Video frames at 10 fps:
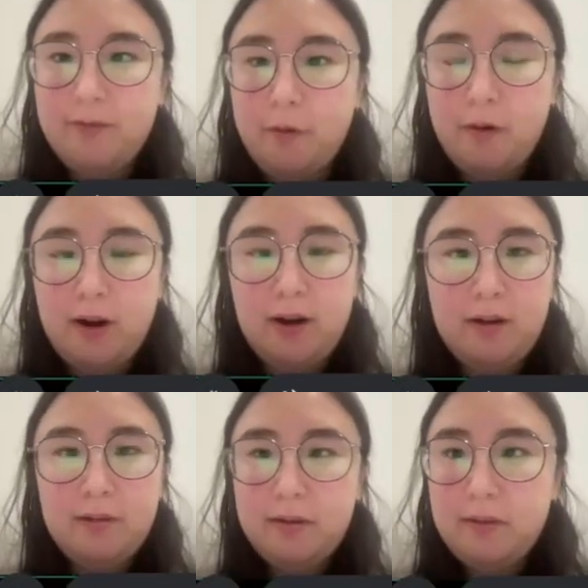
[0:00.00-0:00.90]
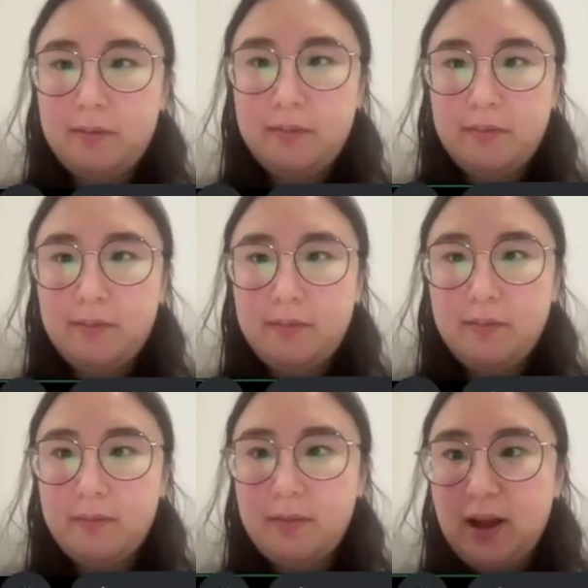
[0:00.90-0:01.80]
before
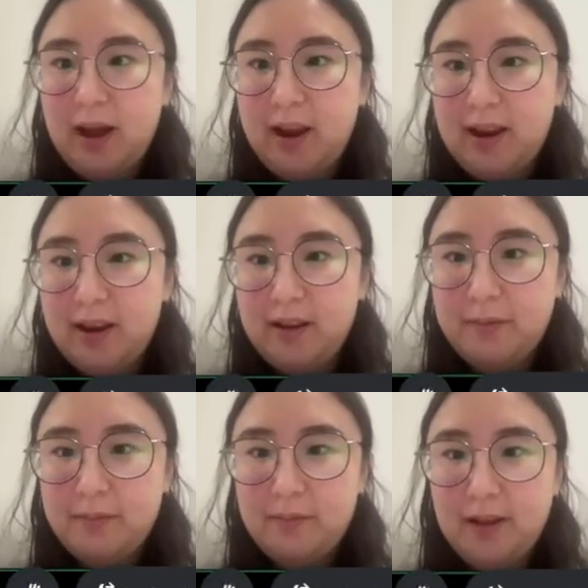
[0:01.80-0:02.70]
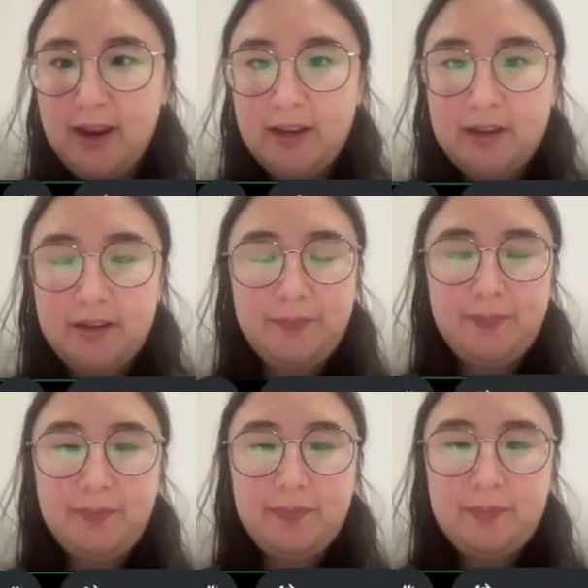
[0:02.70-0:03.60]
I like
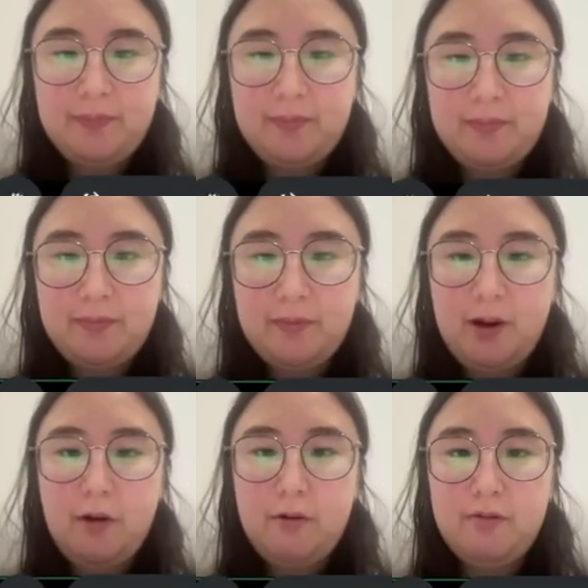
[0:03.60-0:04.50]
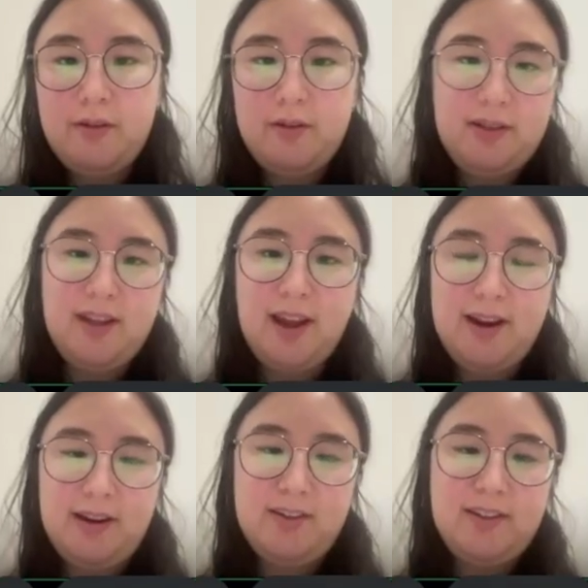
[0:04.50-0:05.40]
go
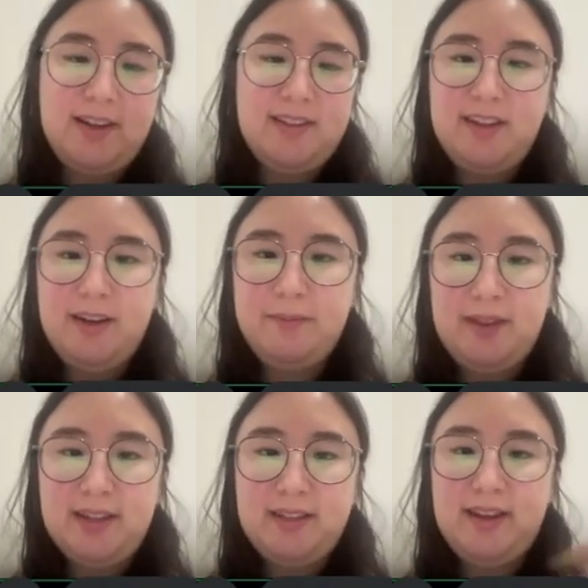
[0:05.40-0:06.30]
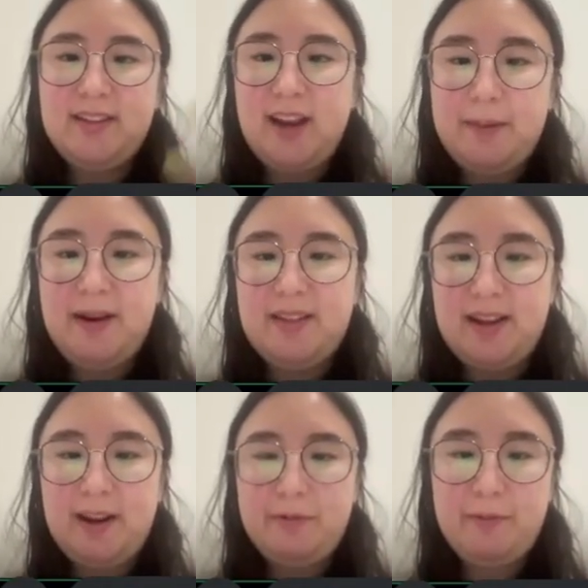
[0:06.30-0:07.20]
design. I just like seeing this like side by
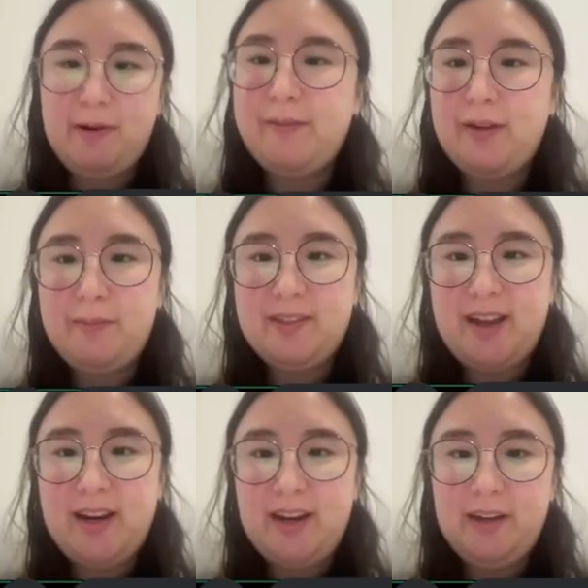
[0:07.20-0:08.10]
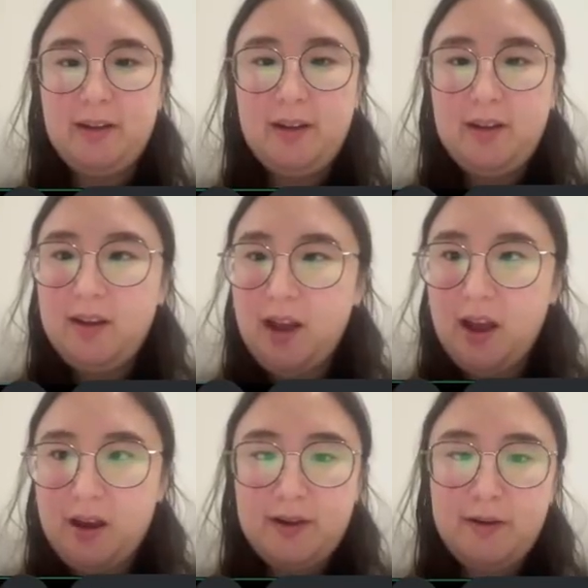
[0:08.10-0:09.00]
side with whatever I'm designing.
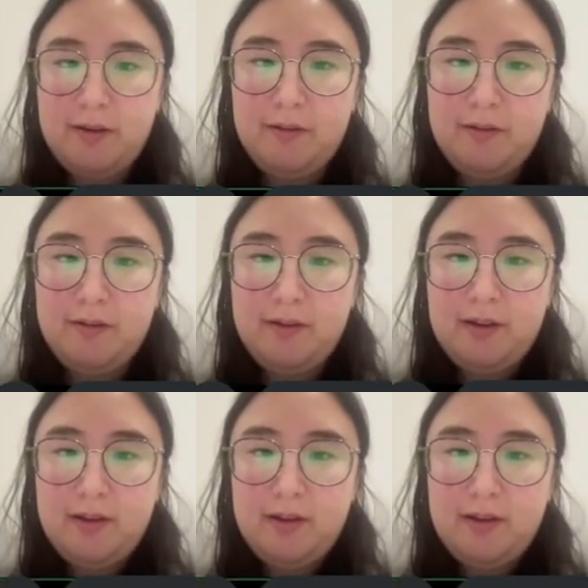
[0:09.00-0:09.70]
So